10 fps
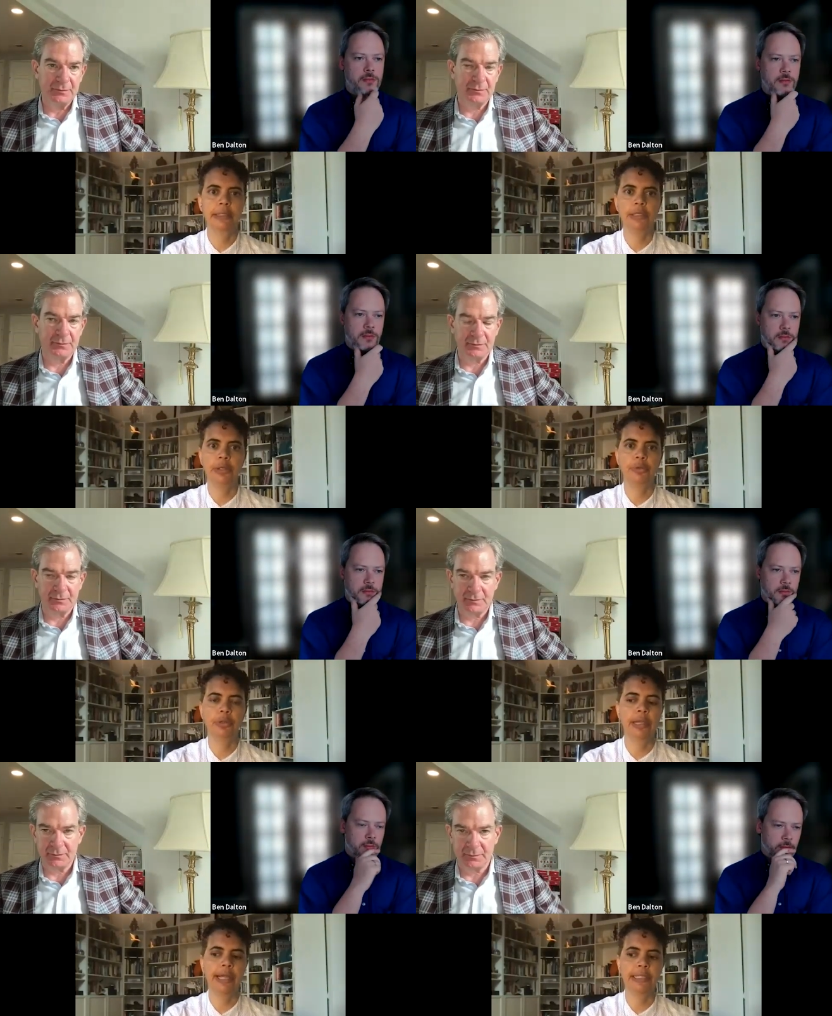Speaker 1: you know
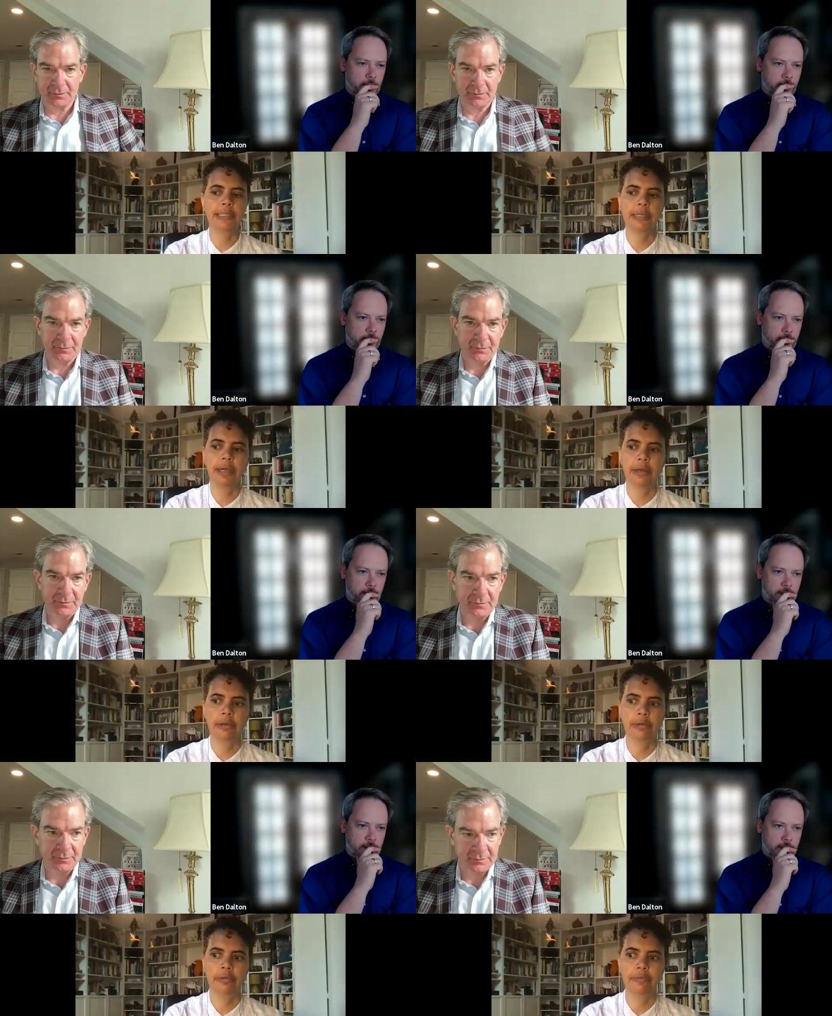the likes
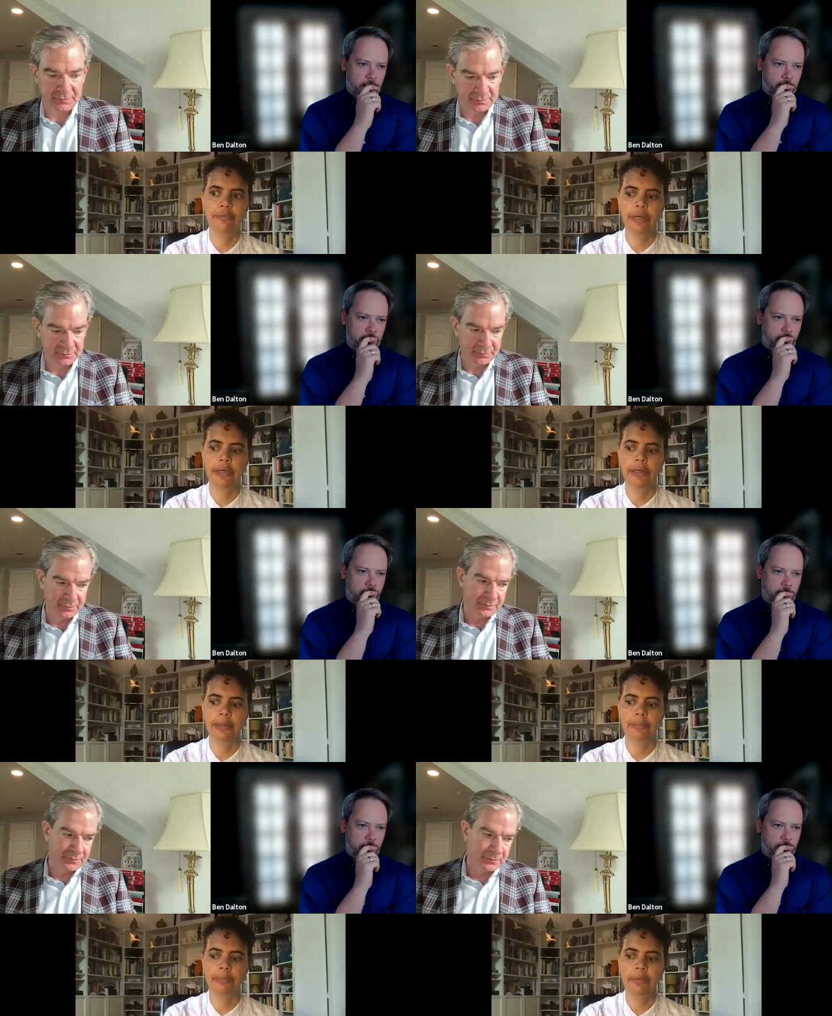of
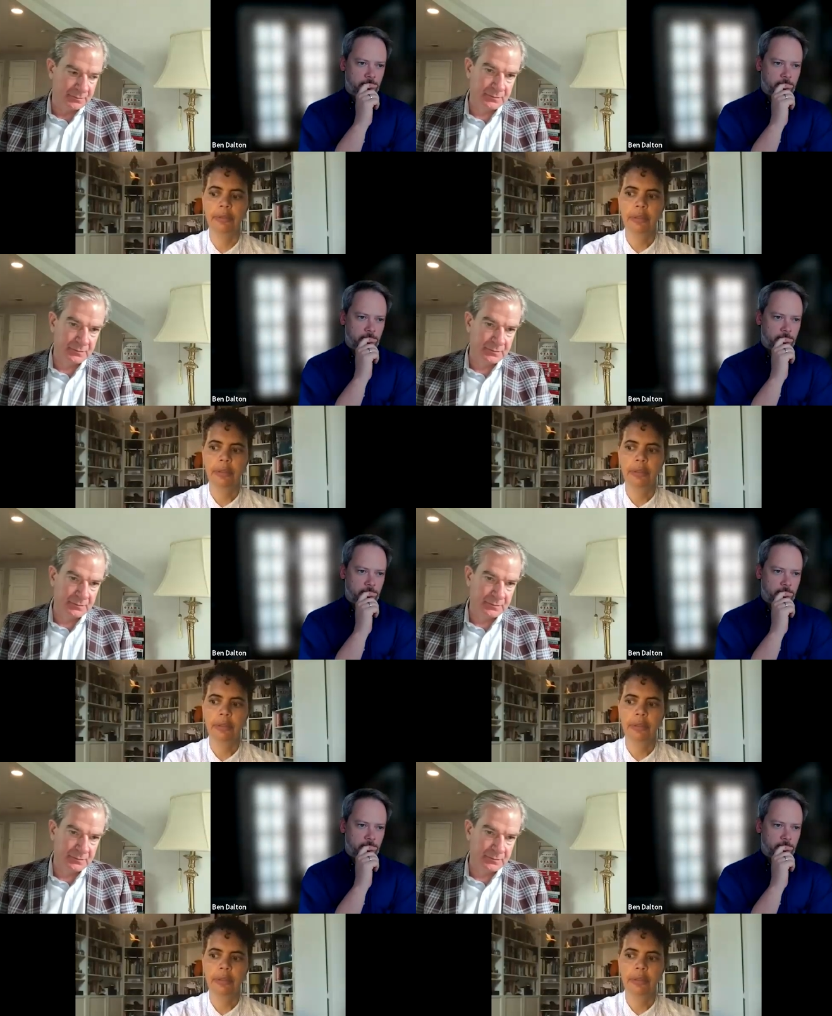um,